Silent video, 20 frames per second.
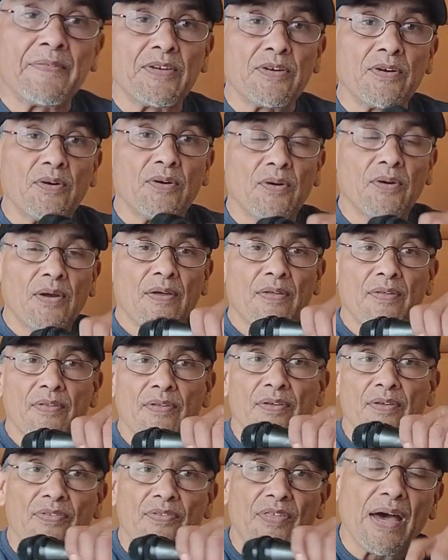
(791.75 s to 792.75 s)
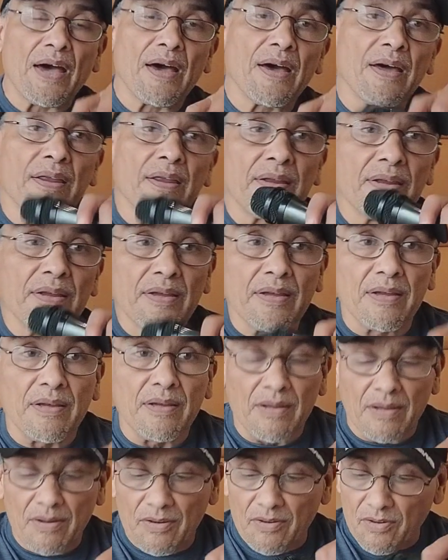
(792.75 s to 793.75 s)
know, that
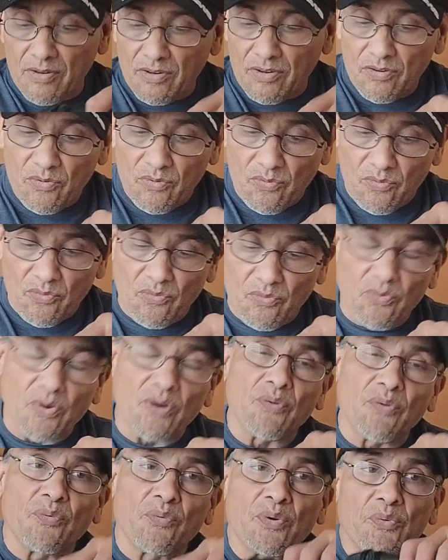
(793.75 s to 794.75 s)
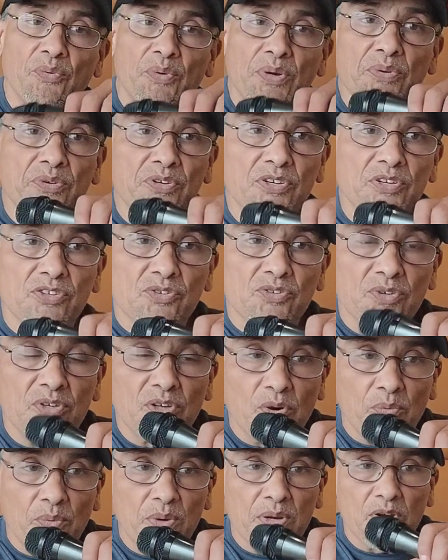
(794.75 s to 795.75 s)
what we just
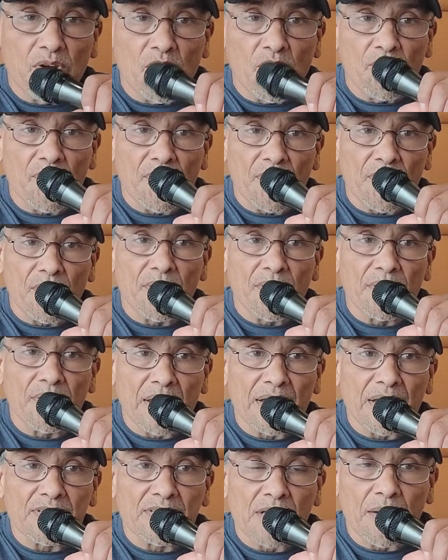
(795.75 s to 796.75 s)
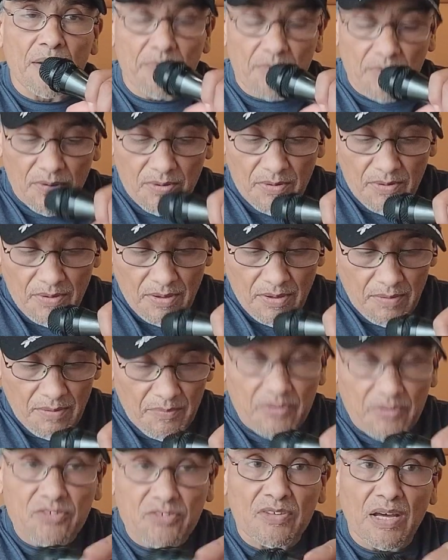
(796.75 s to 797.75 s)
went over there in that chapter.
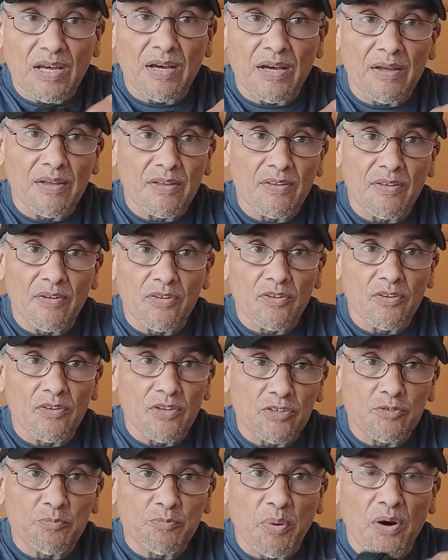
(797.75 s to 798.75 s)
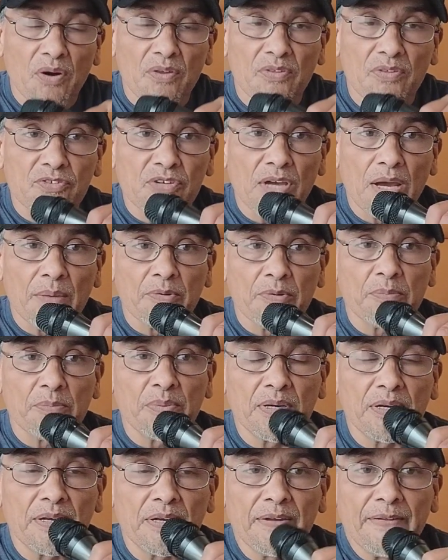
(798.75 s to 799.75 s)
It's not that's part of the chapter,
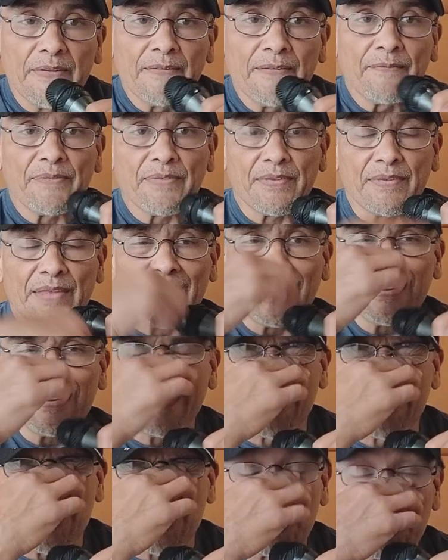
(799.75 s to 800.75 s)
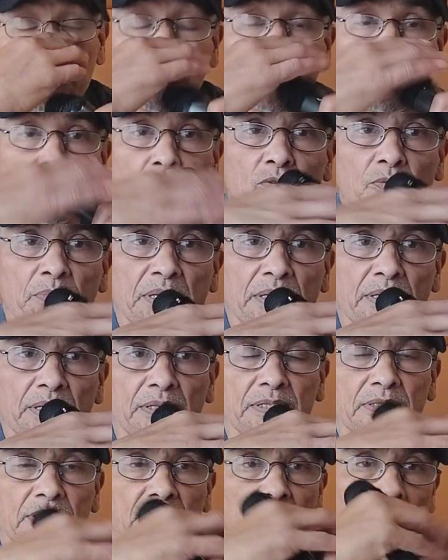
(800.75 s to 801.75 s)
but that is so true
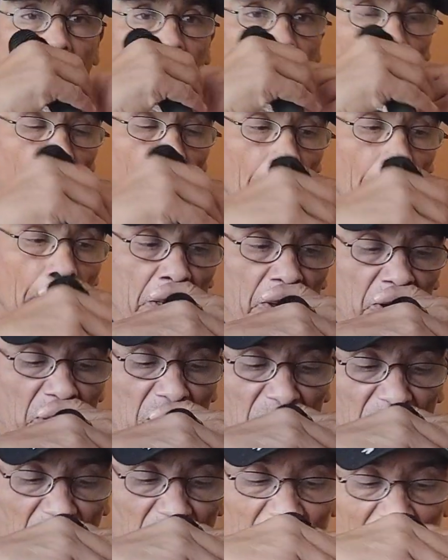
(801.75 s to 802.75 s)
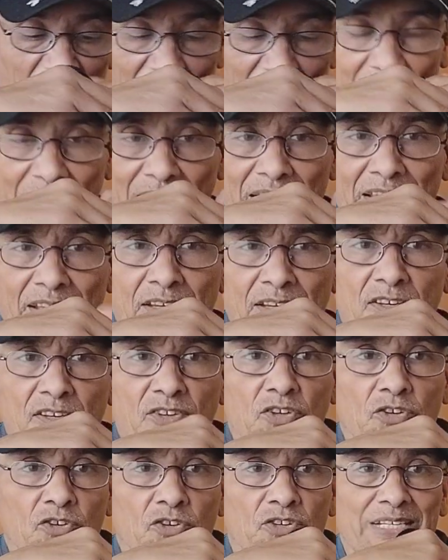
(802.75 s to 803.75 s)
because when you're in
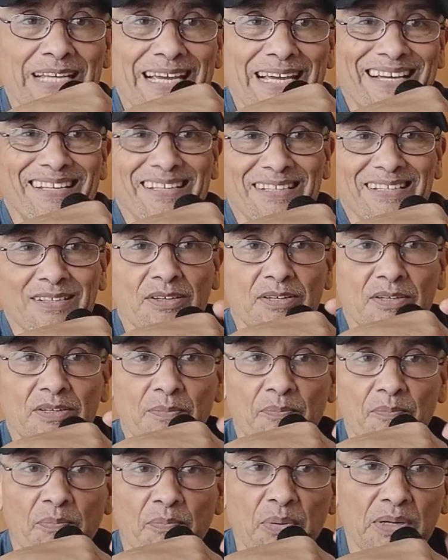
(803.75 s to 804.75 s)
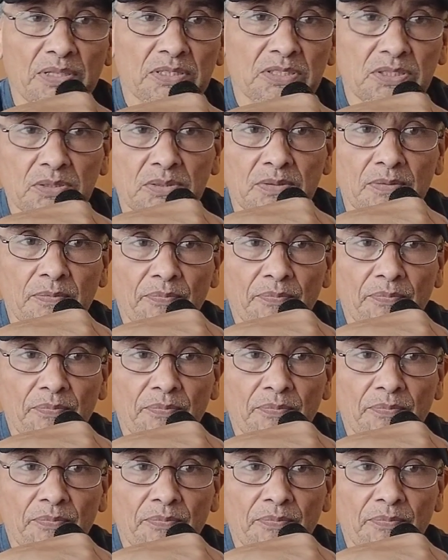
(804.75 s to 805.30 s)
your daily bustle